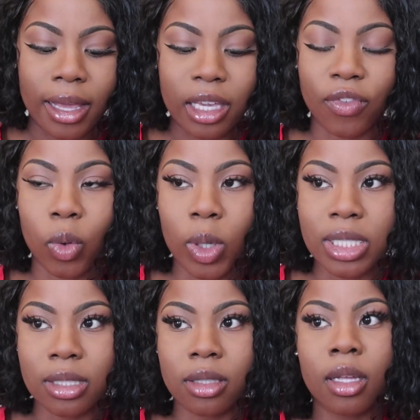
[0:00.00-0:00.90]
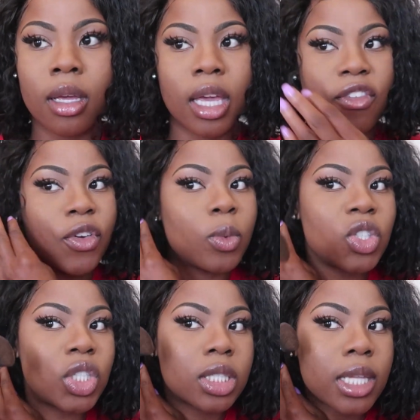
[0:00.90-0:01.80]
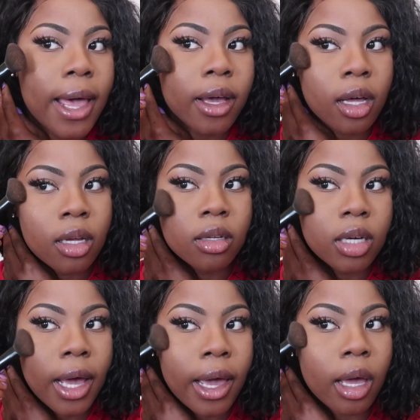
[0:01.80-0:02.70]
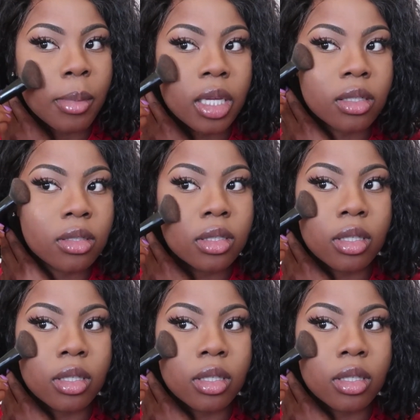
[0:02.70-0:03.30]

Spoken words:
Like, if it was just like, oh, okay, I mean,